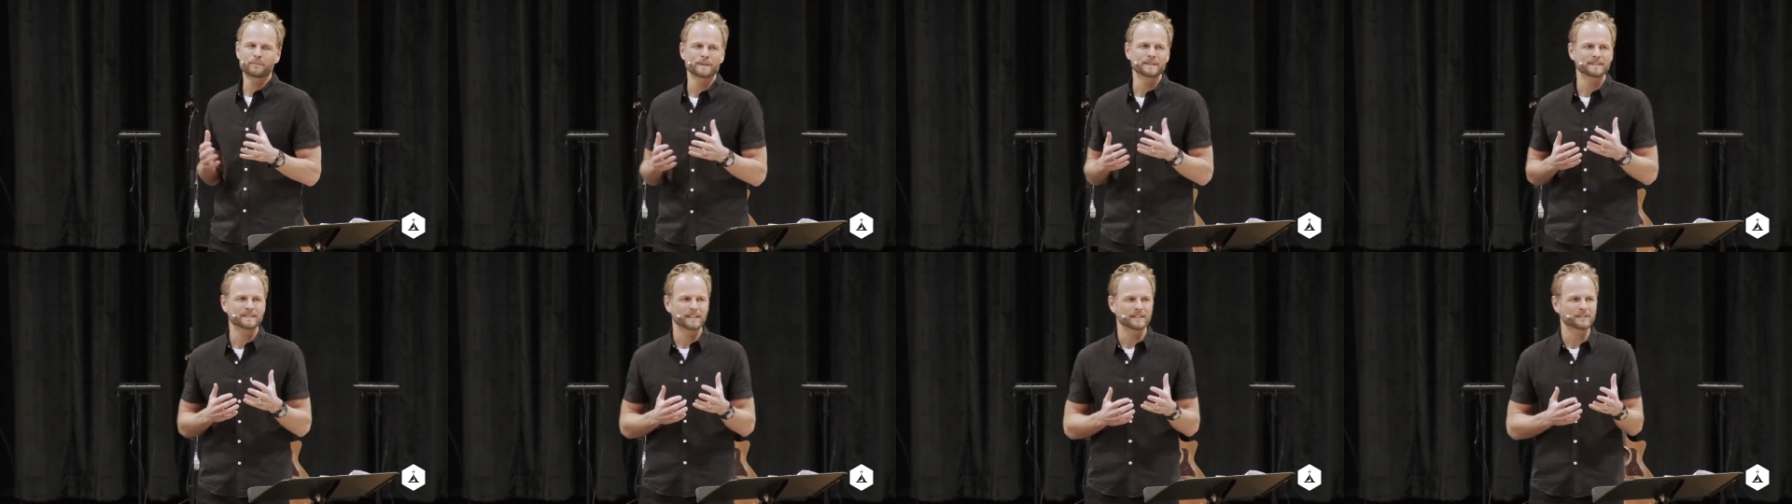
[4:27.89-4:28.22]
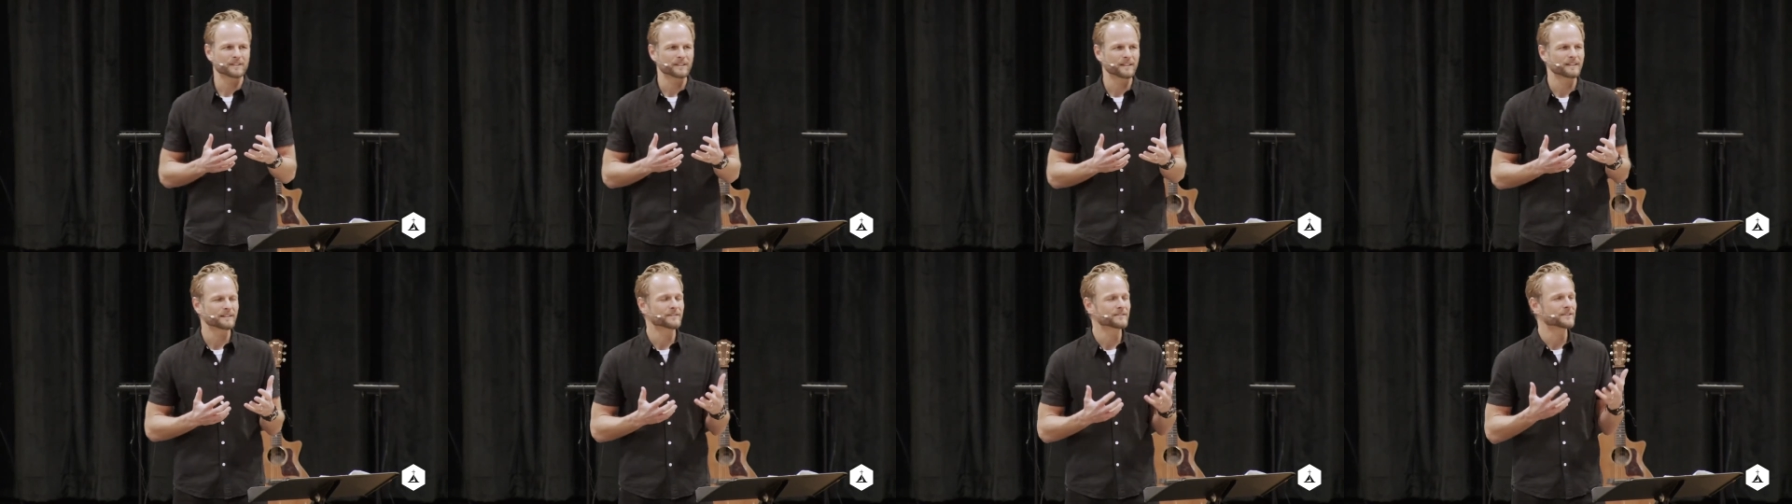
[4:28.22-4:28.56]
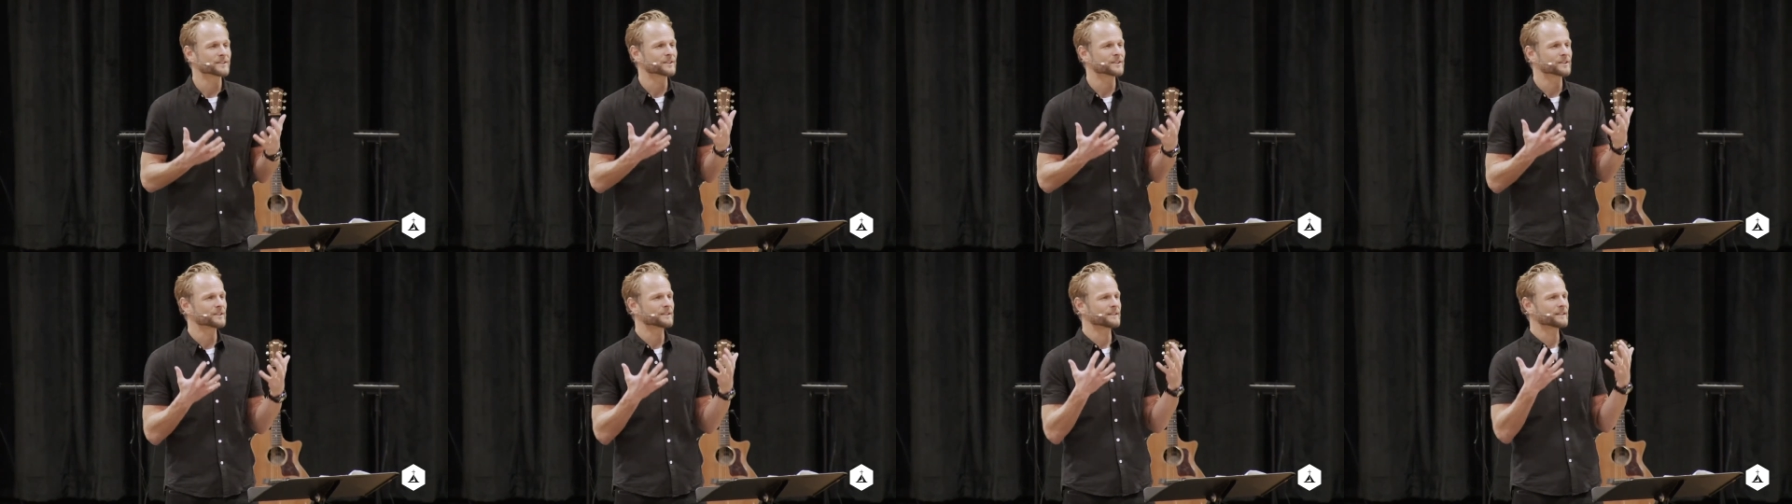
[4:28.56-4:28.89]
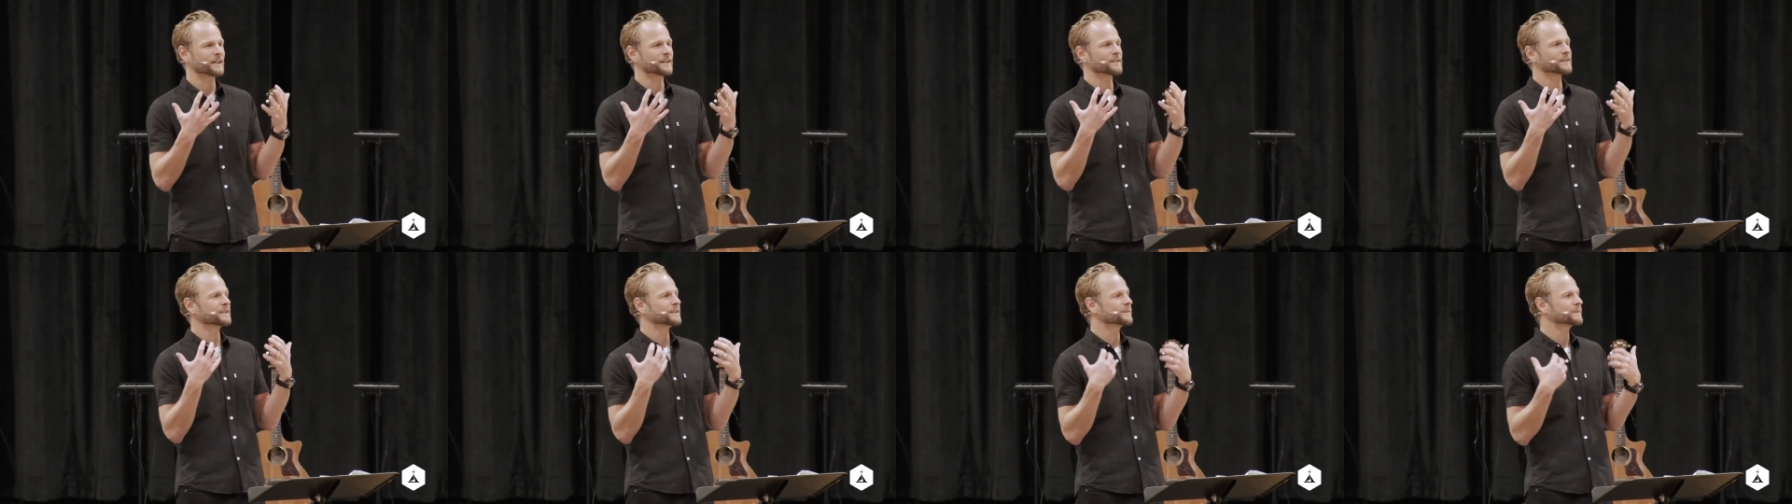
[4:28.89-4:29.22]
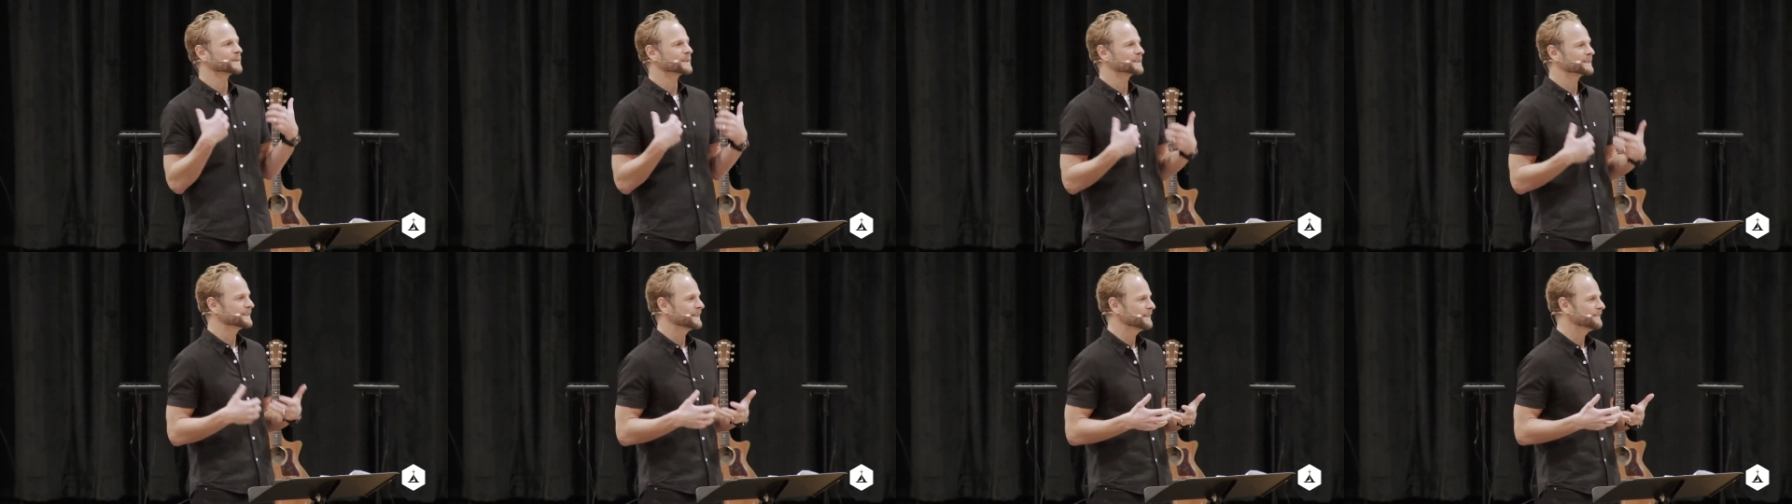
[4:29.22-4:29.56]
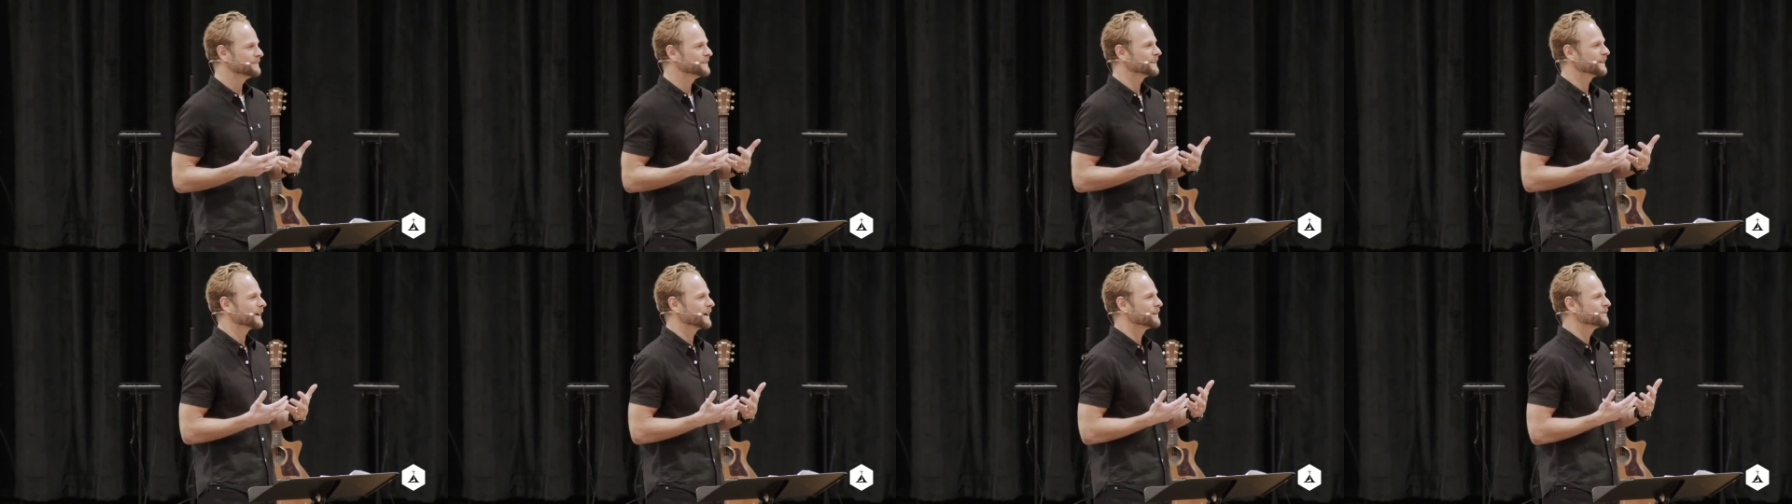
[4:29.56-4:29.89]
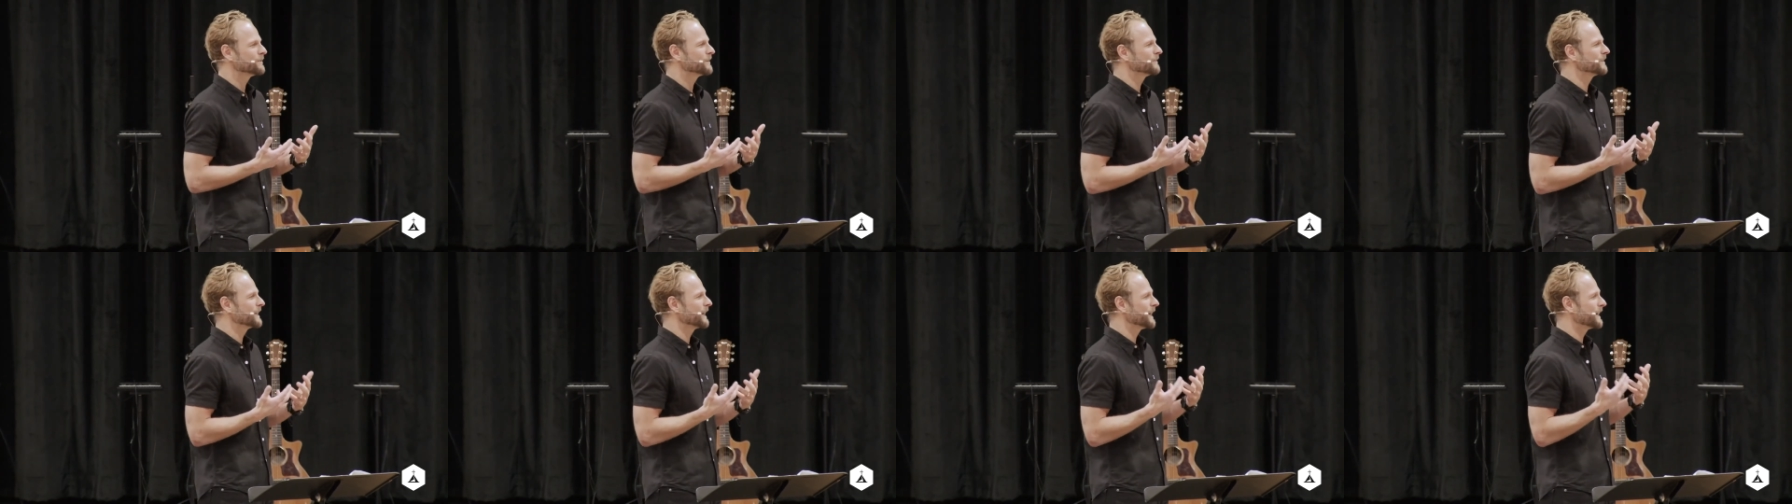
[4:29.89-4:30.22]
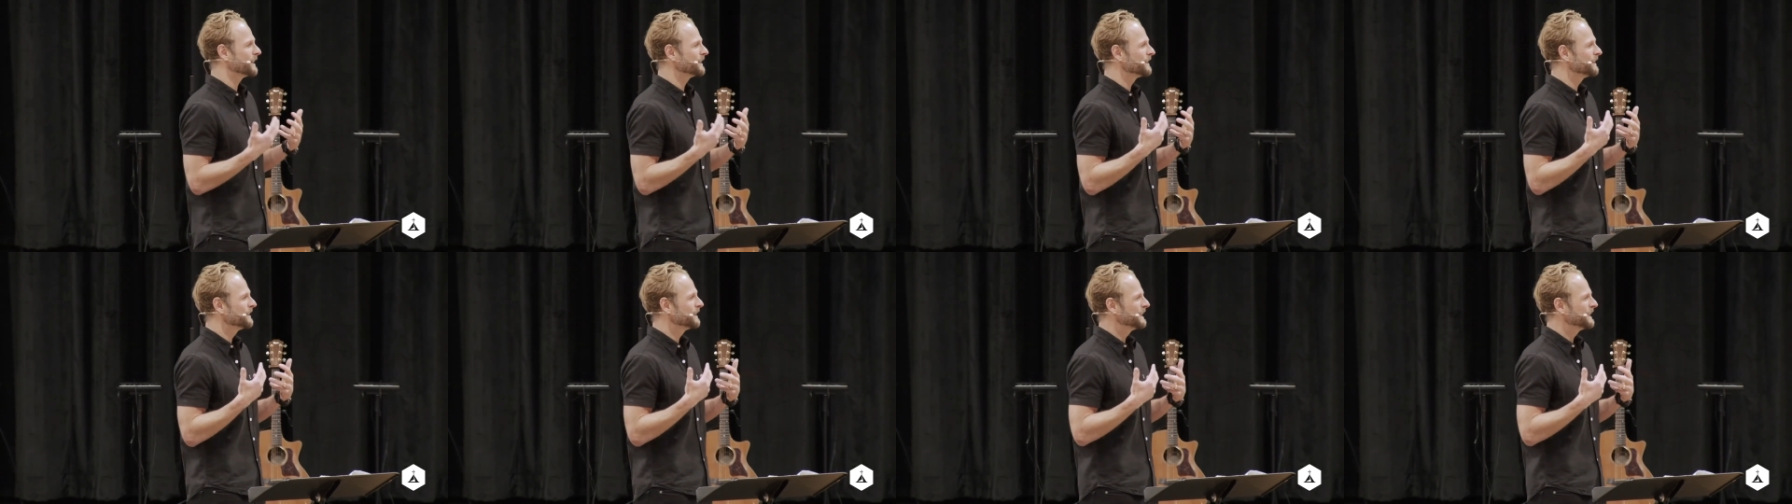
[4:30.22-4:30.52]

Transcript: position us to not only receive the life of God,